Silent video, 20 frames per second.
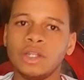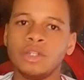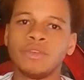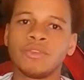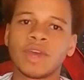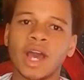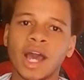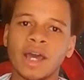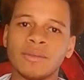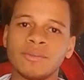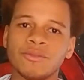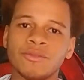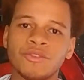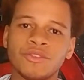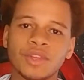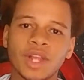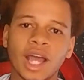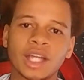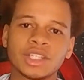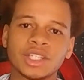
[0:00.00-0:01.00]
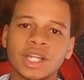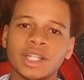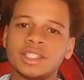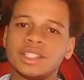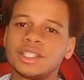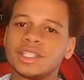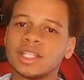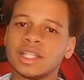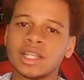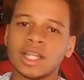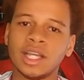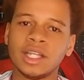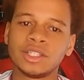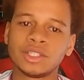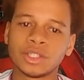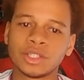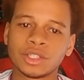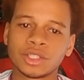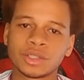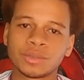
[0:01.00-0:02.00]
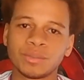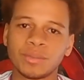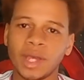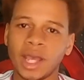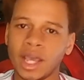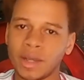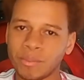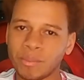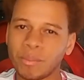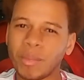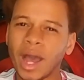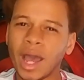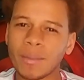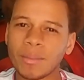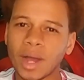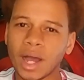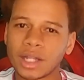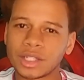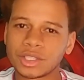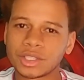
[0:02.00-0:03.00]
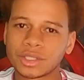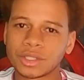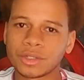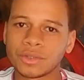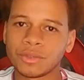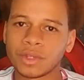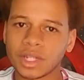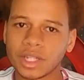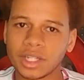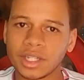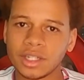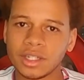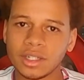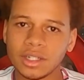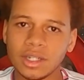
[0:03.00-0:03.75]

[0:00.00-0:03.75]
You've got flashlights, lasers, and bipods, really.